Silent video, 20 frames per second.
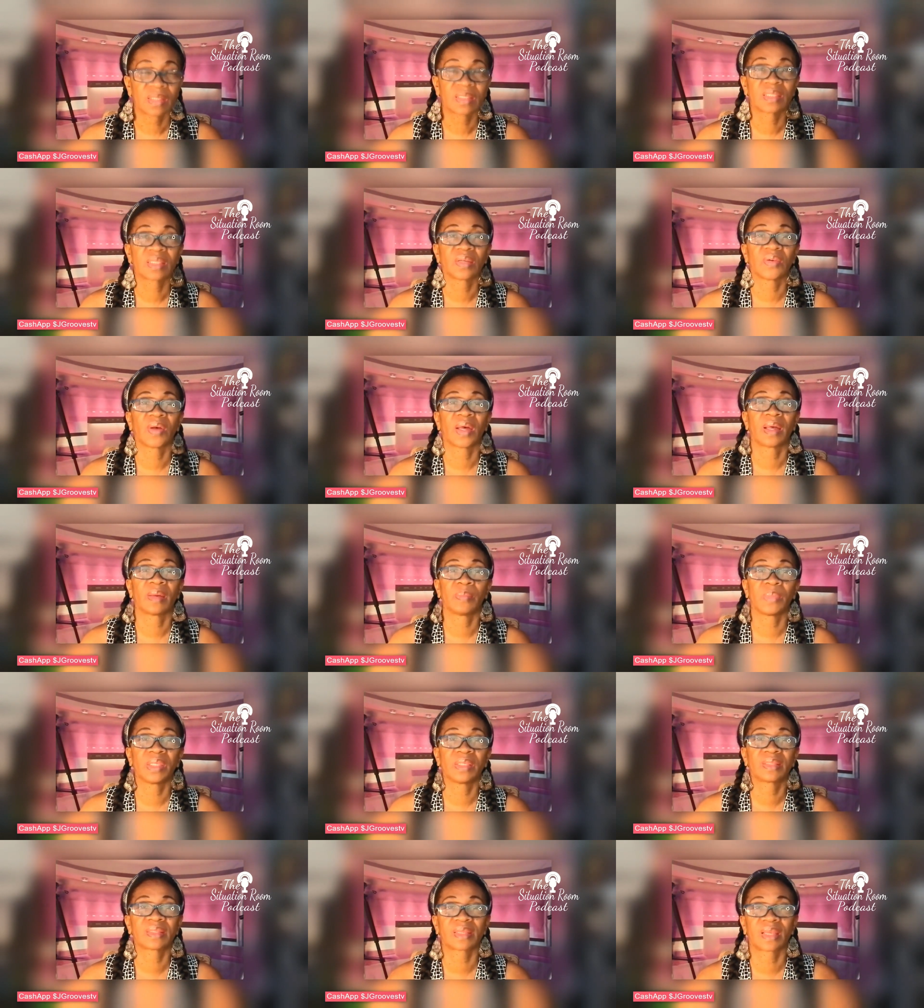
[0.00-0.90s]
I'll
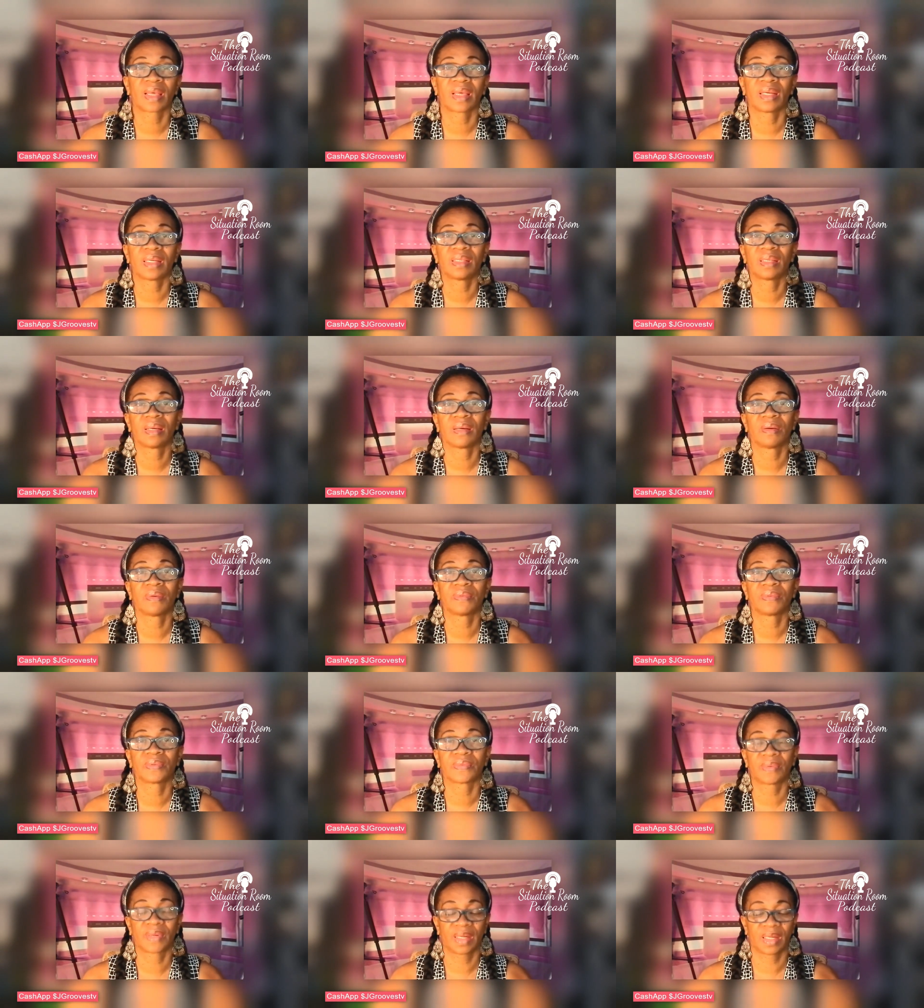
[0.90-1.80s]
be signing off
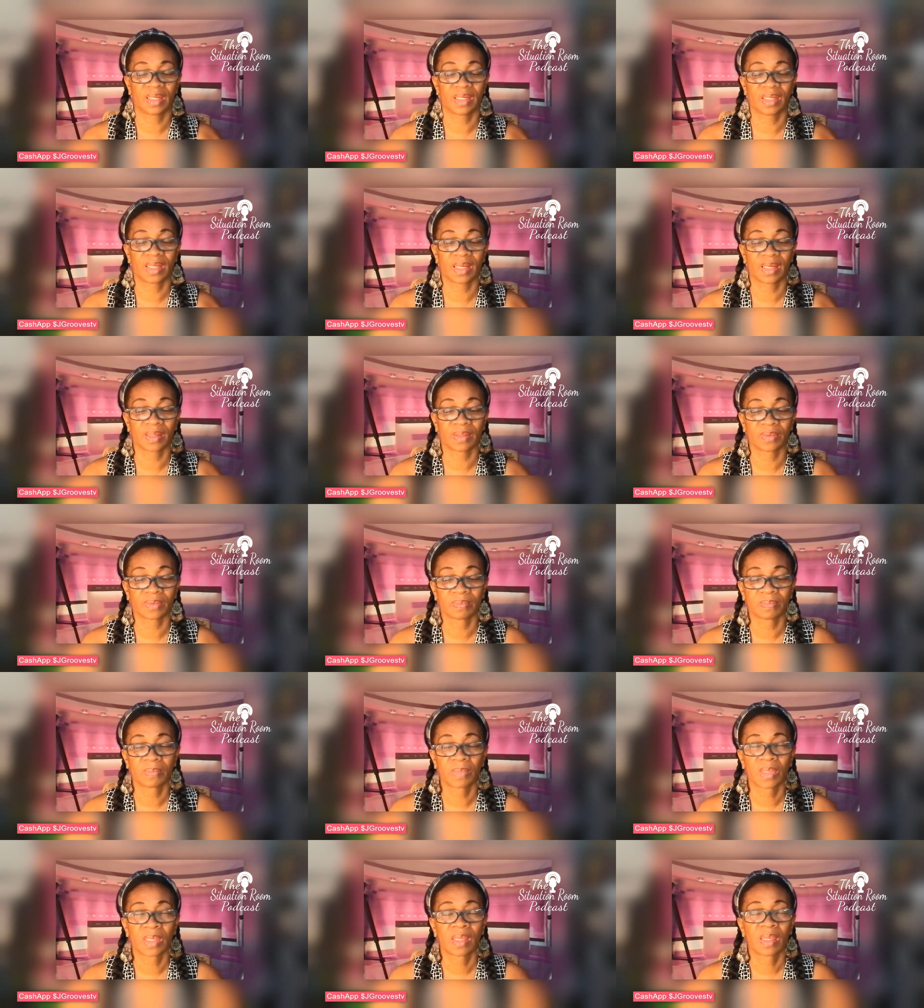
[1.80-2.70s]
for right now,
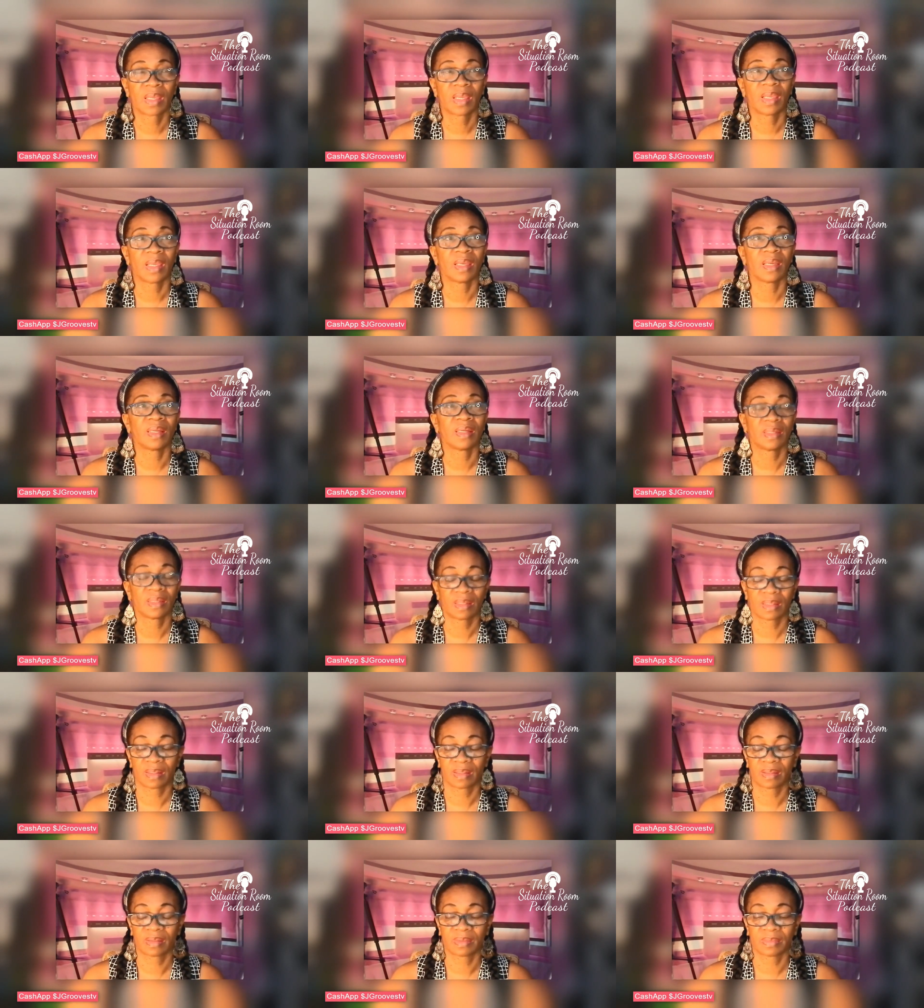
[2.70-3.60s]
and
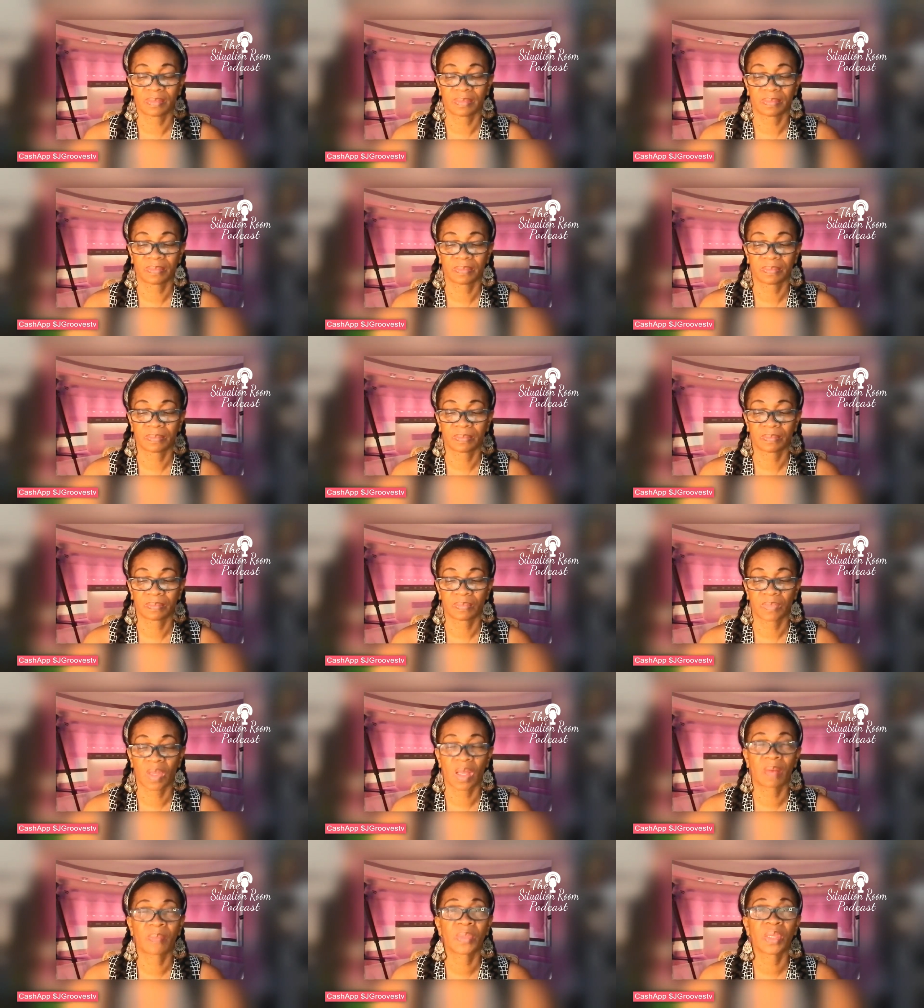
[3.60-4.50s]

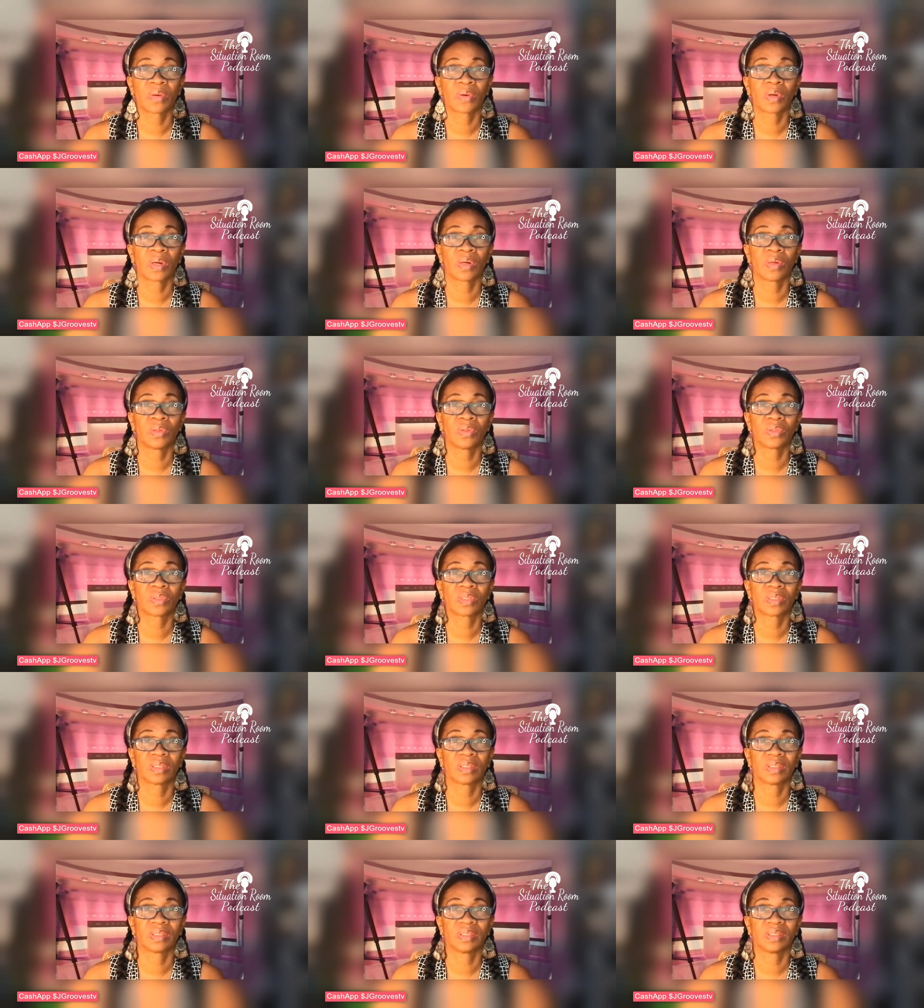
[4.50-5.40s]
I'm your host,
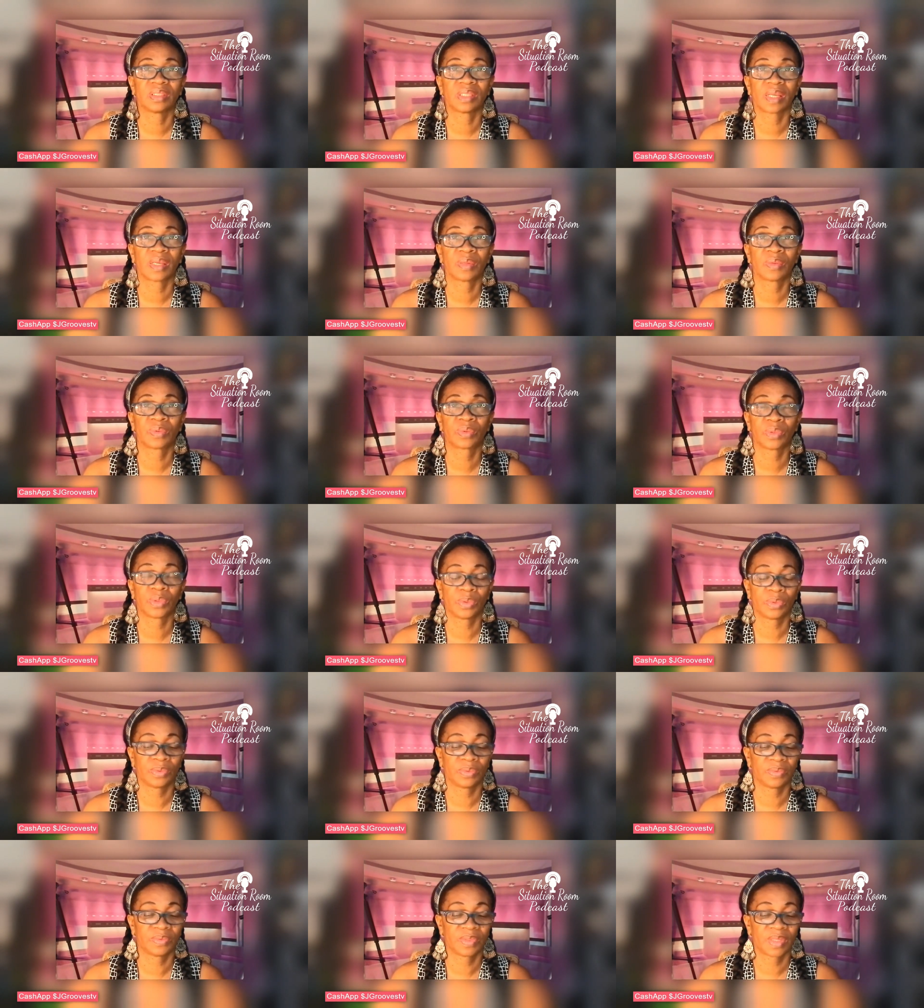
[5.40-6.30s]
J Groove,
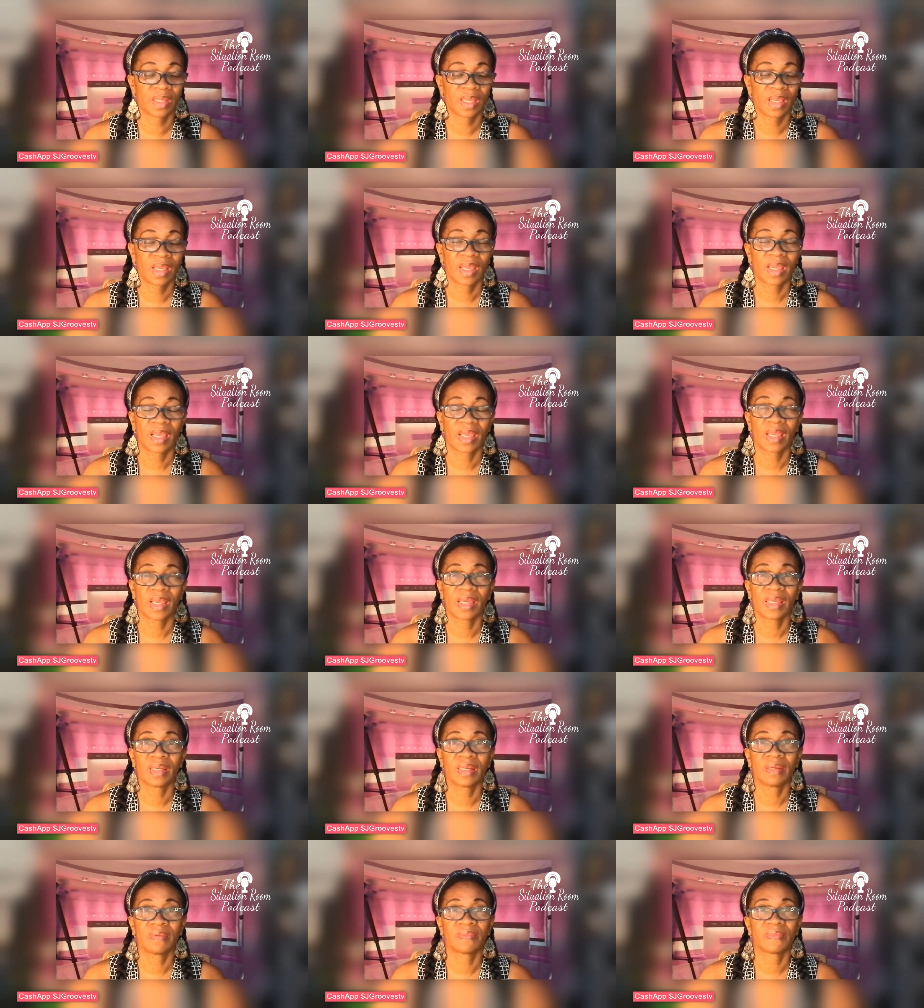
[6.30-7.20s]

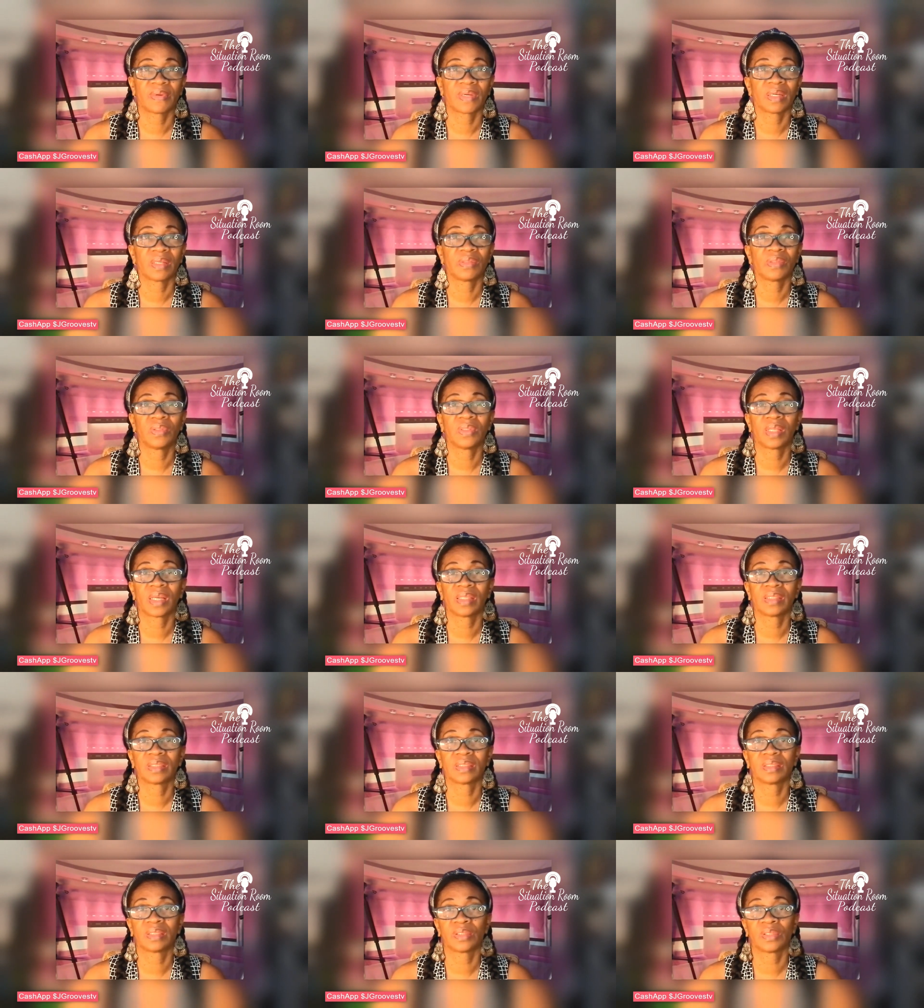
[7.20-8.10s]
and if you like
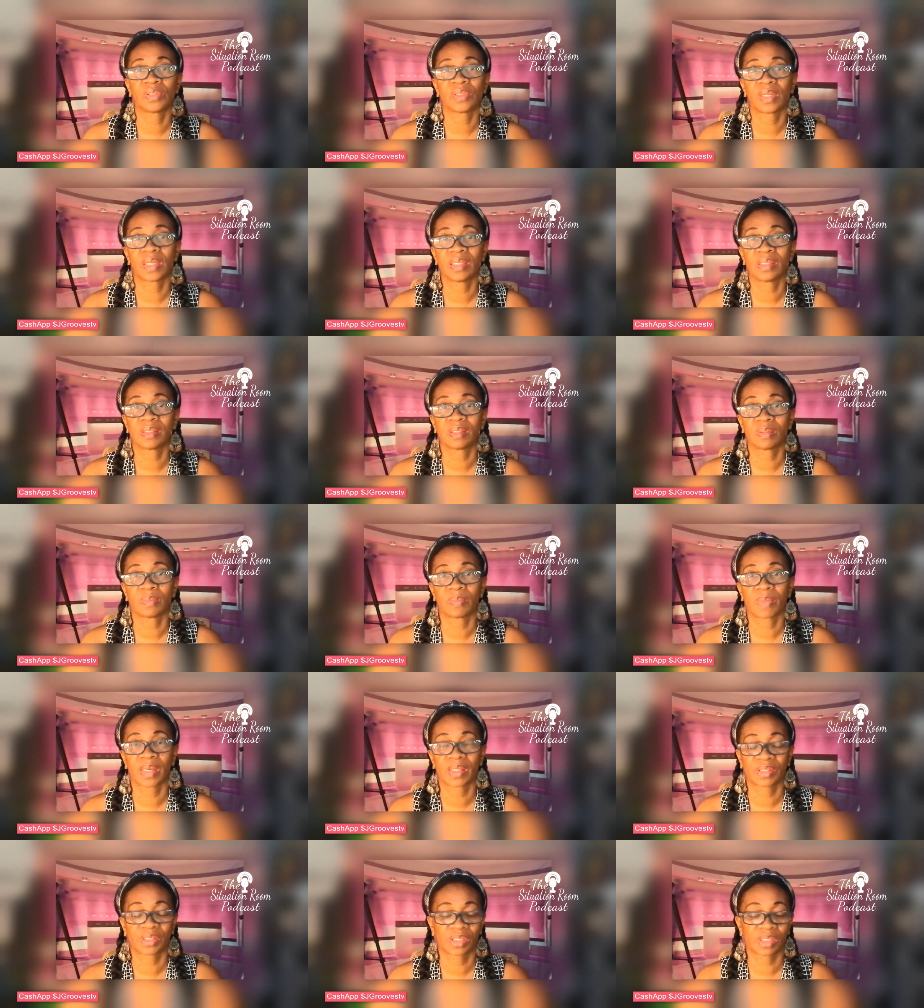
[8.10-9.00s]
to donate to
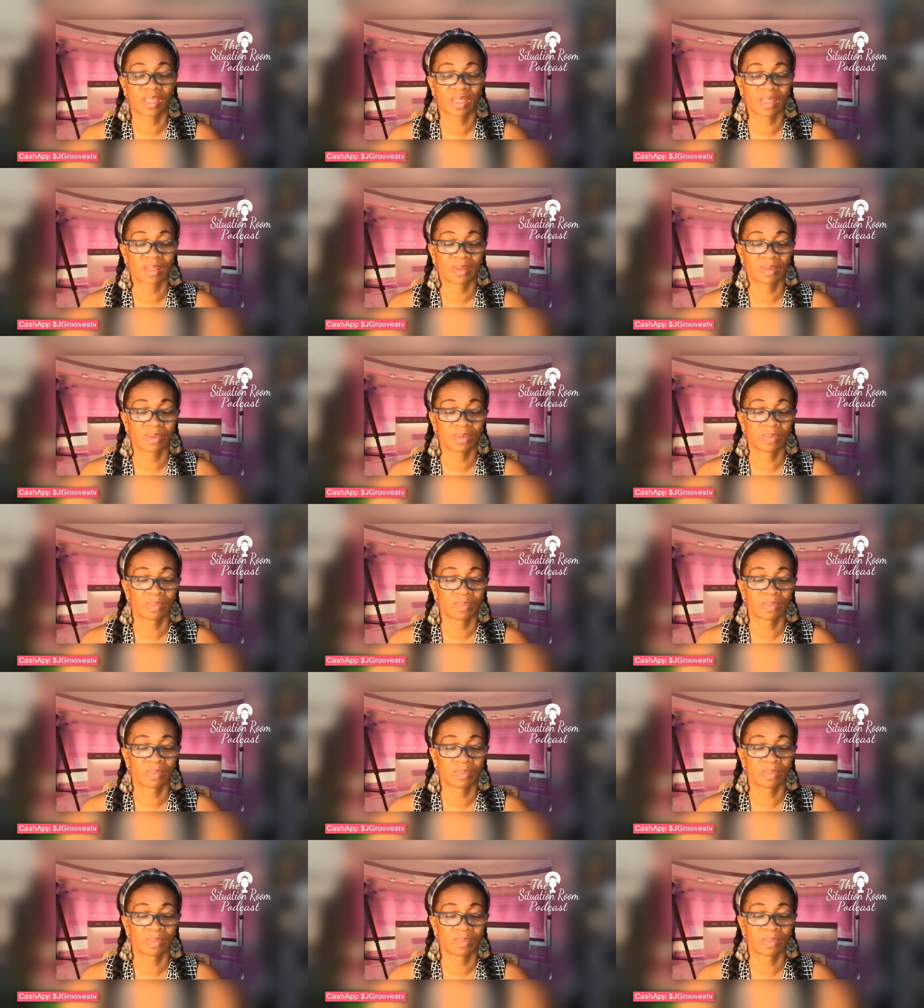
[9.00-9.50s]
my channel,